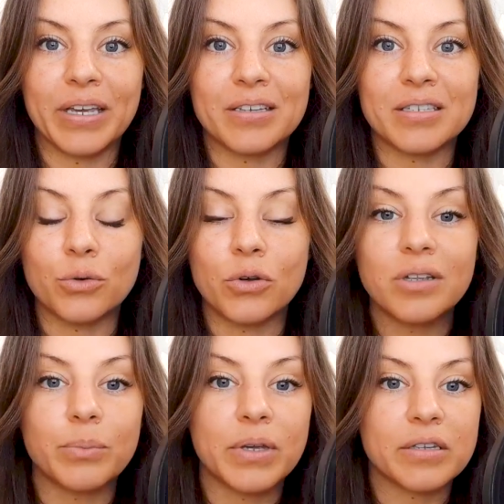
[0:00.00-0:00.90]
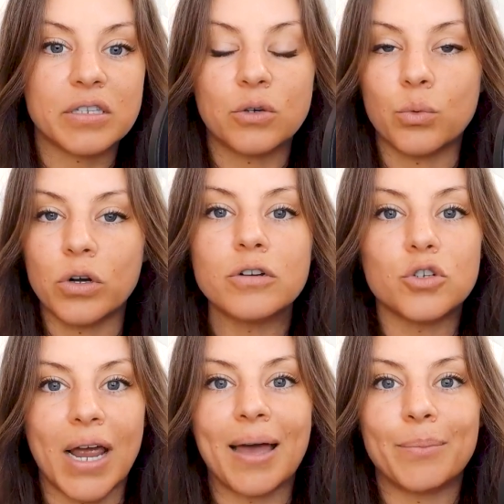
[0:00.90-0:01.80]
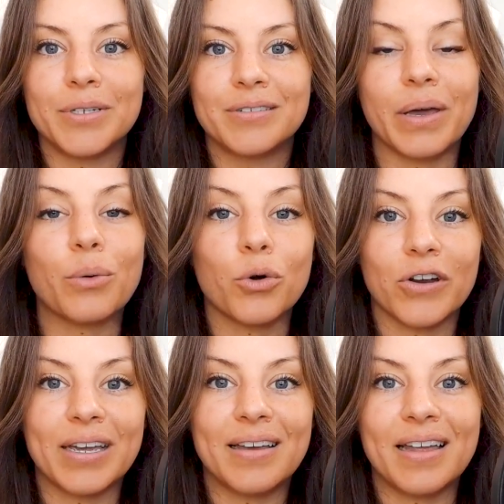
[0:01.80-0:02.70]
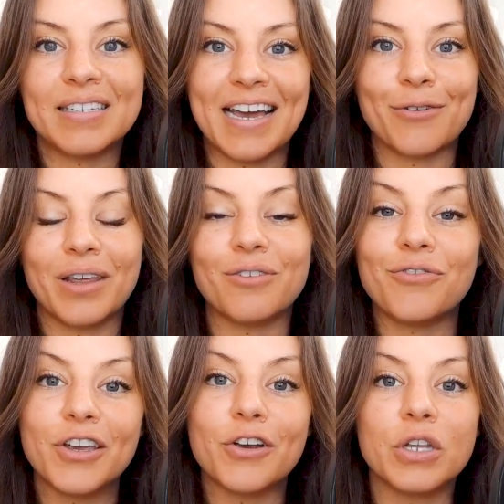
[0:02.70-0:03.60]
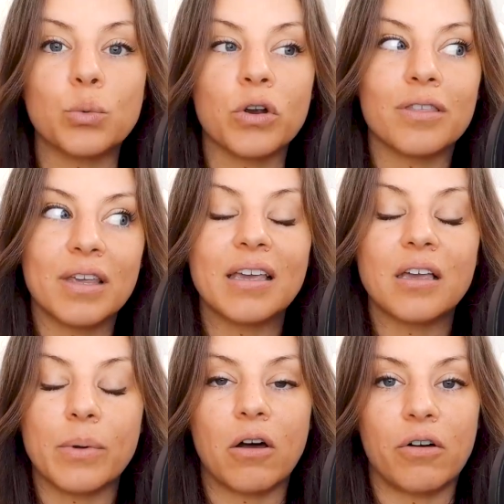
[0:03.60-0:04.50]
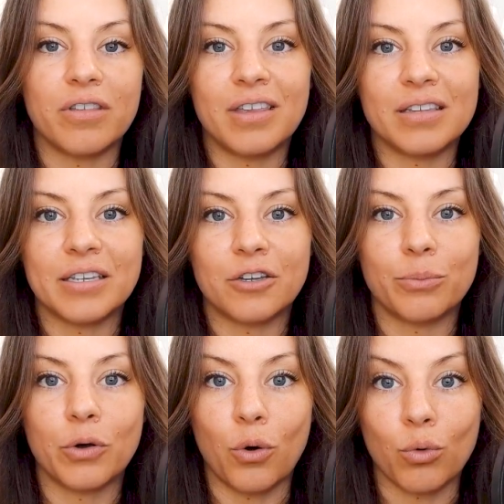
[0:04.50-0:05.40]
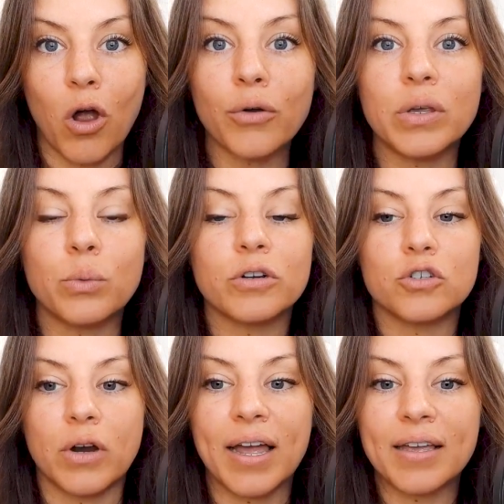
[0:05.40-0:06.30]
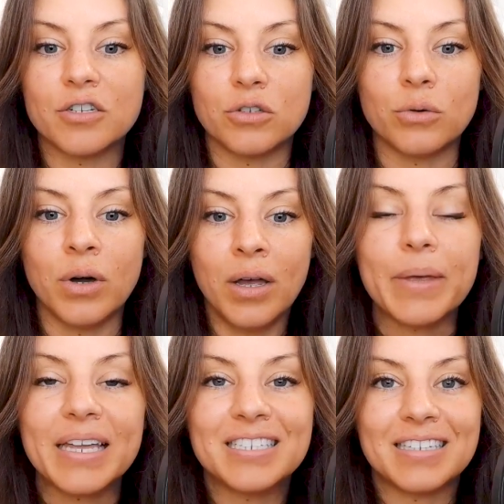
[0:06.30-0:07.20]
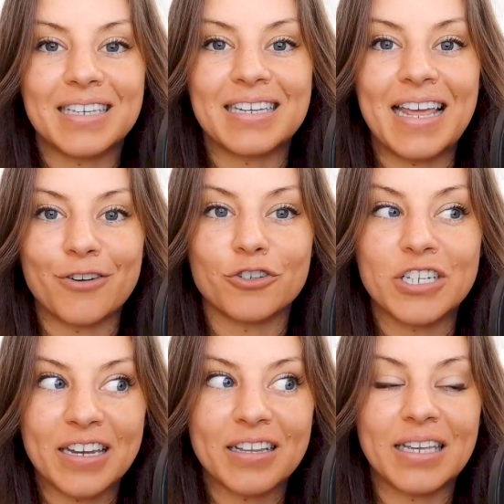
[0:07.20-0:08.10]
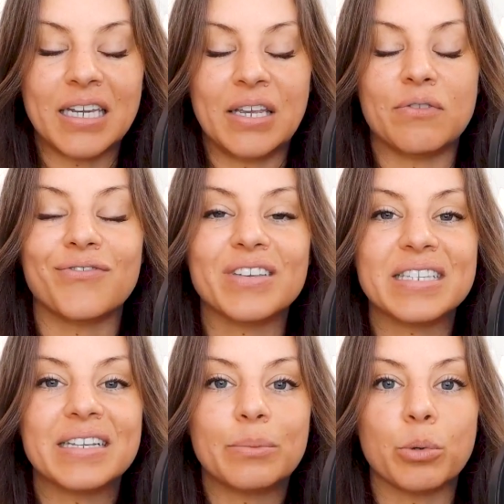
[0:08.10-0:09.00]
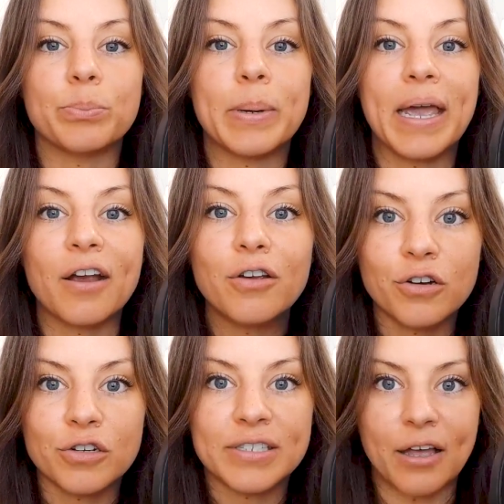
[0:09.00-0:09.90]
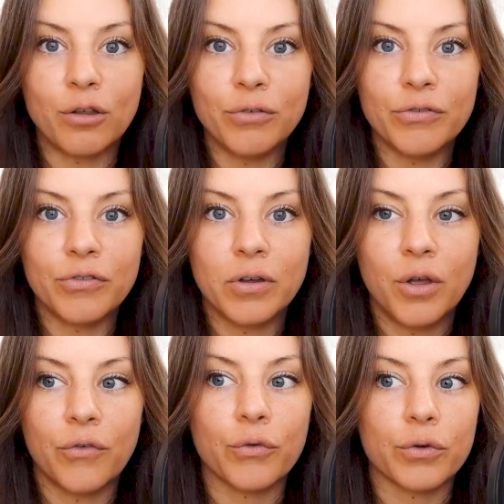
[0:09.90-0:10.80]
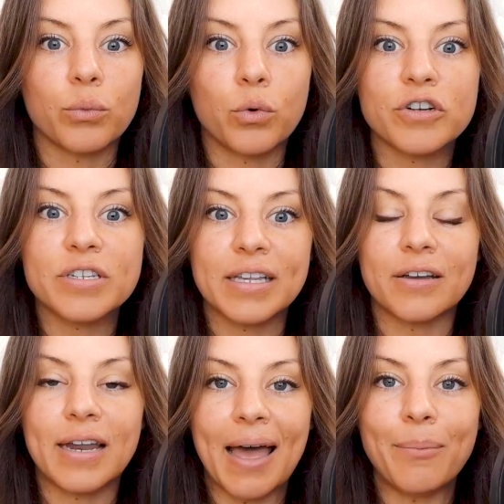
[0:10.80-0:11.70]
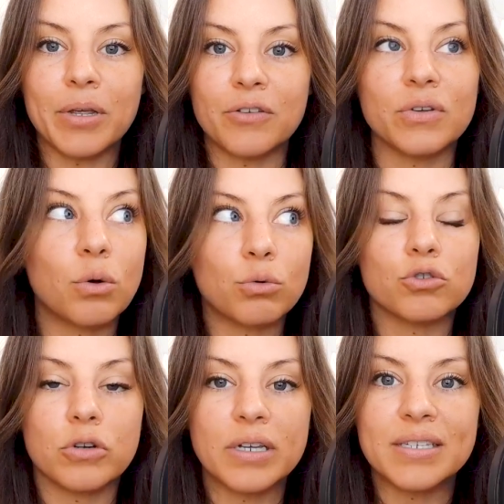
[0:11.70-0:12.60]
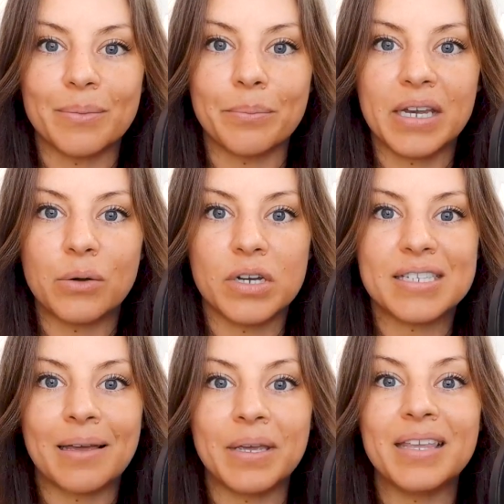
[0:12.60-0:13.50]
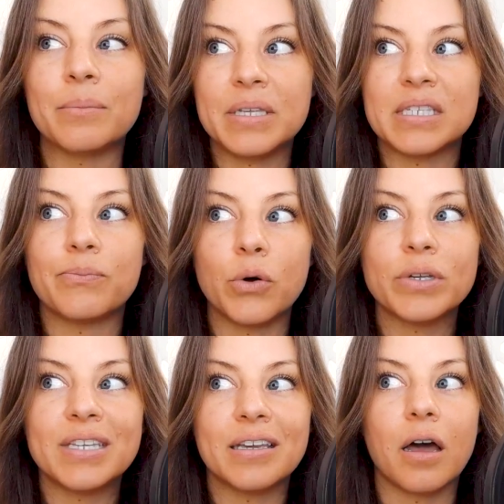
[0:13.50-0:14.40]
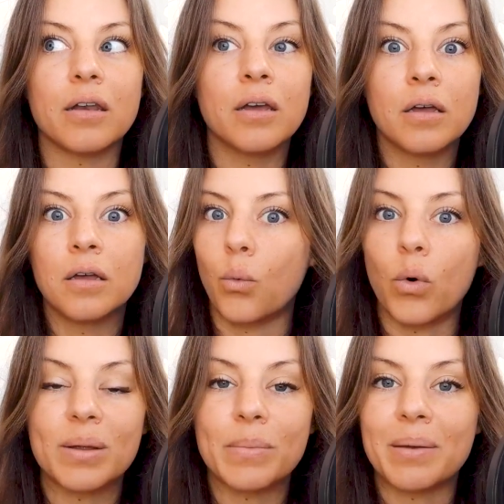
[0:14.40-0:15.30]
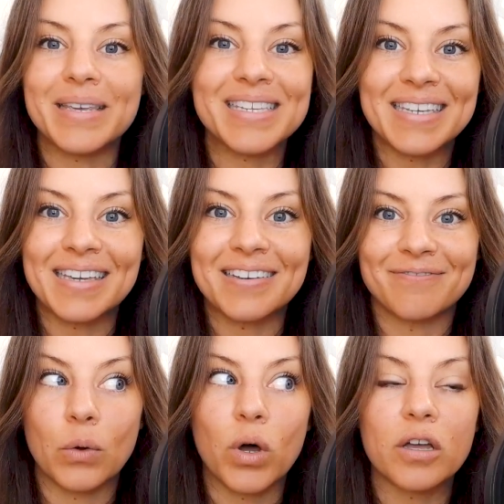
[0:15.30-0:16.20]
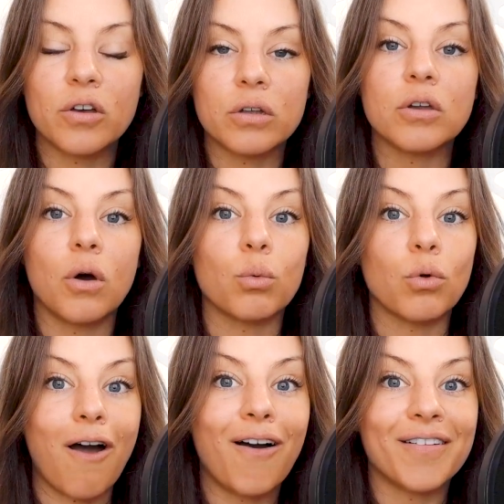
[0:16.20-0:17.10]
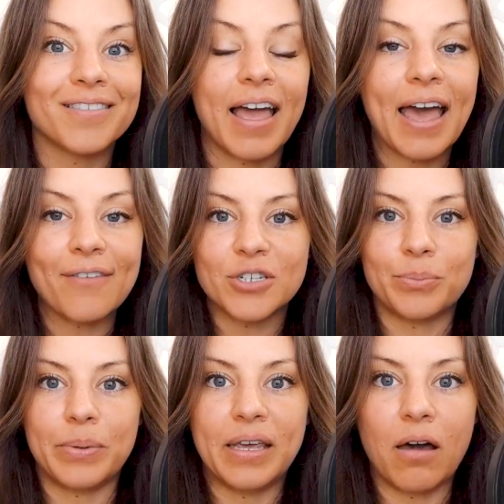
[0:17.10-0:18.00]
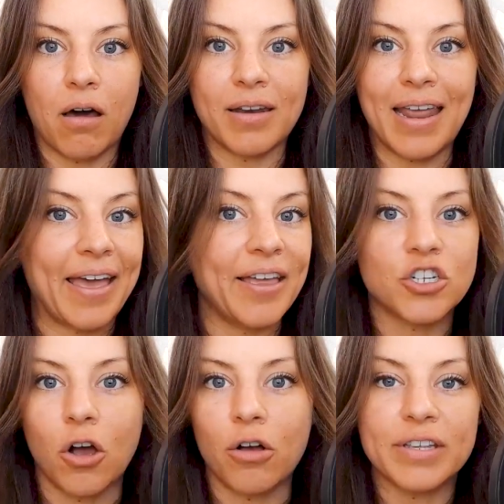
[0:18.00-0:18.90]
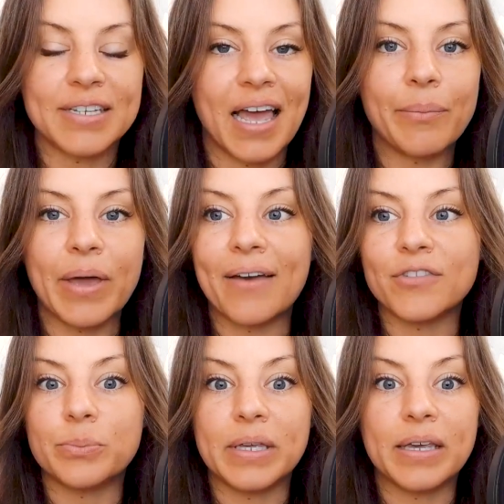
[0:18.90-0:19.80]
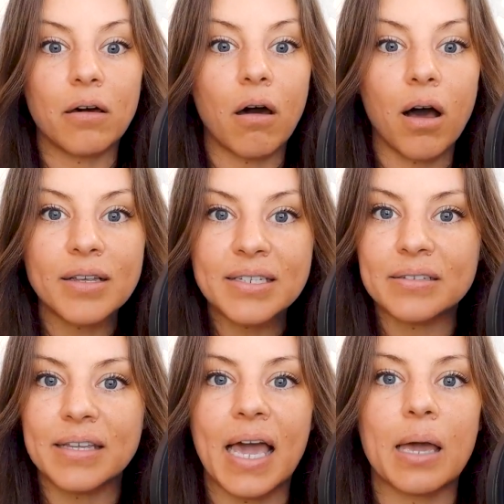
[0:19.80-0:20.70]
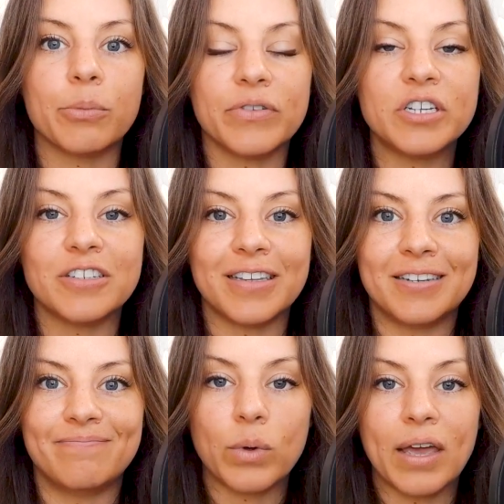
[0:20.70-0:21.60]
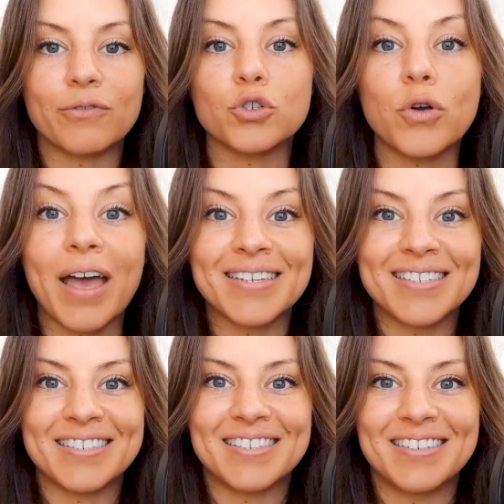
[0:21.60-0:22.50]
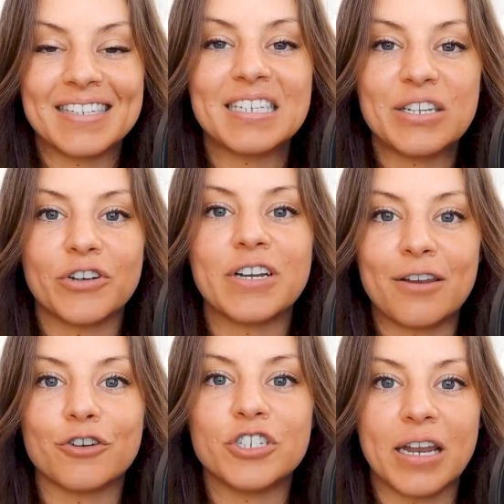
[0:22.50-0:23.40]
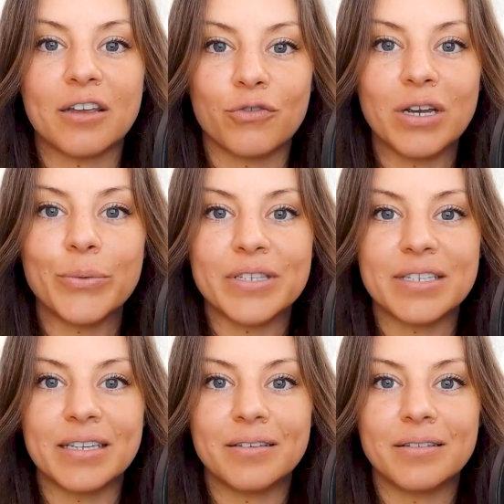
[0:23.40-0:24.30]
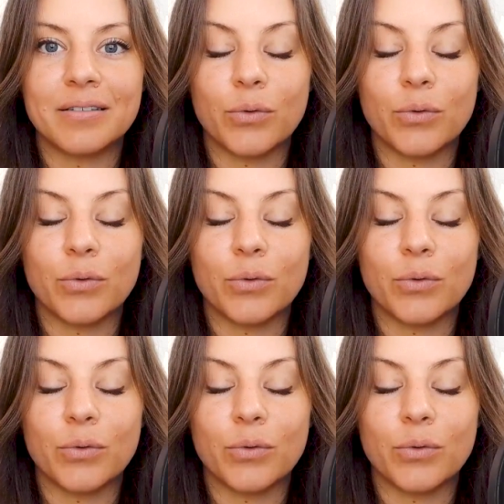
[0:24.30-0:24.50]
because you could? Because you weren't trapped by worry and doubt and fear, and you weren't thinking about all the things that could go wrong. You weren't trying to mentally and energetically and even physically prepare yourself for the worst that could happen. If you don't trust somebody, what does that mean? That means I'm focusing on, what am I missing? What could go wrong? I have to be on edge all the time. I have to be constantly hypervigilant. When we have trust, it's a different energetic frequency.